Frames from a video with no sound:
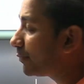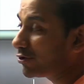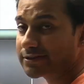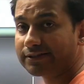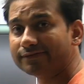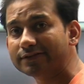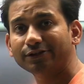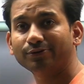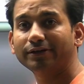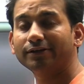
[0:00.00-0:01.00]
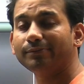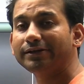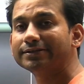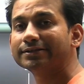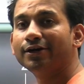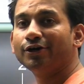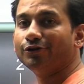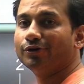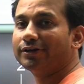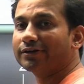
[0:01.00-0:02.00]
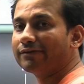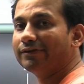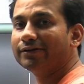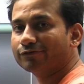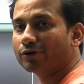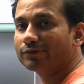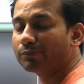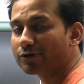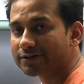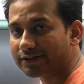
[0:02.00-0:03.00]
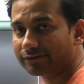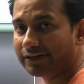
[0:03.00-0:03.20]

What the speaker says: positive zero error means you are traveling from the positive